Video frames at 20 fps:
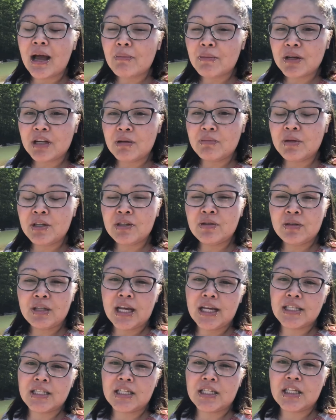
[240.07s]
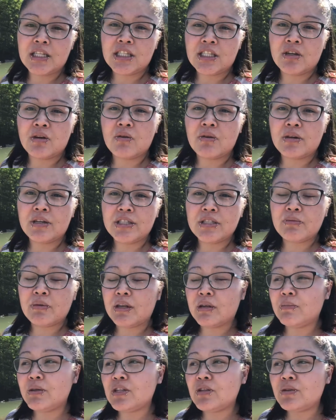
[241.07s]
I'm going to be doing the esthetician course. We're
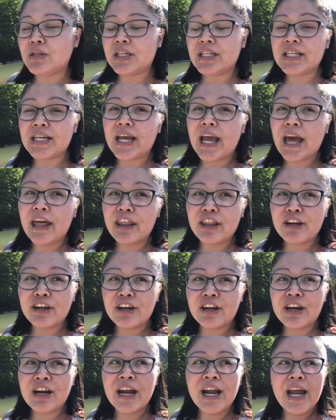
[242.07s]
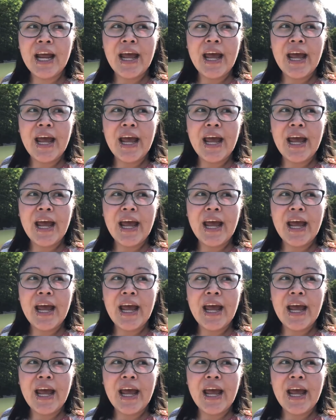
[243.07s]
going to be doing it together.